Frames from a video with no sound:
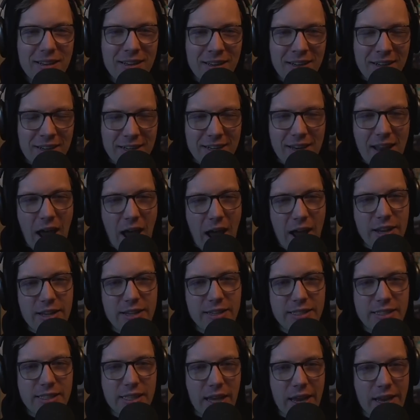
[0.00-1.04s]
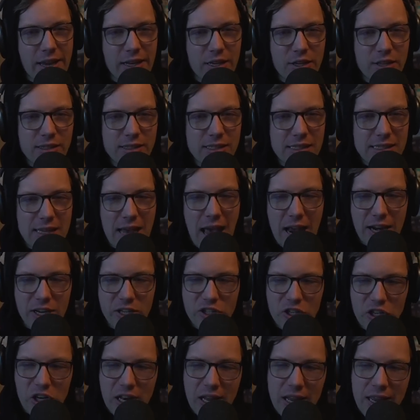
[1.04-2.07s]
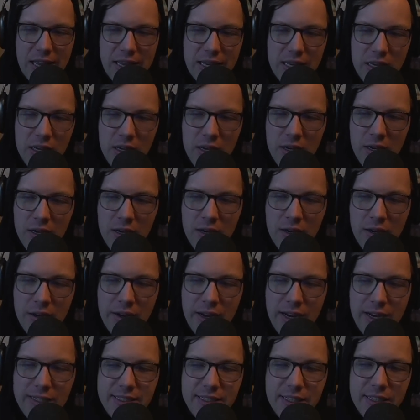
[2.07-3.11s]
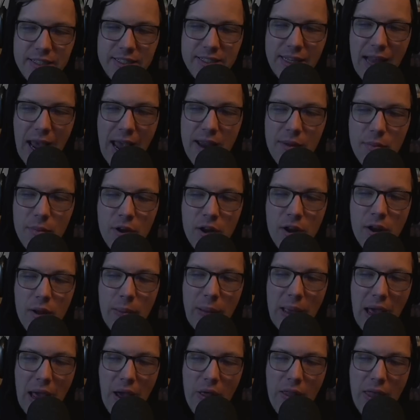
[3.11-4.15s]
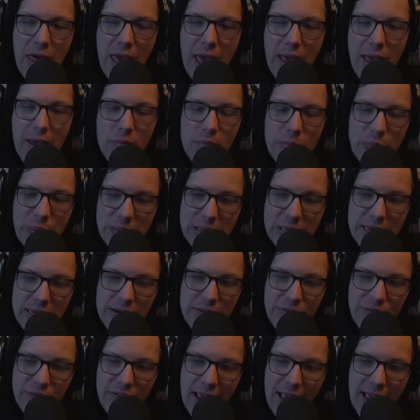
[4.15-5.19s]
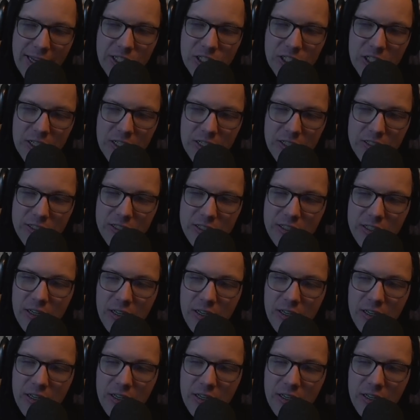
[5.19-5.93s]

No, you see, because it's a statement about them being fascists.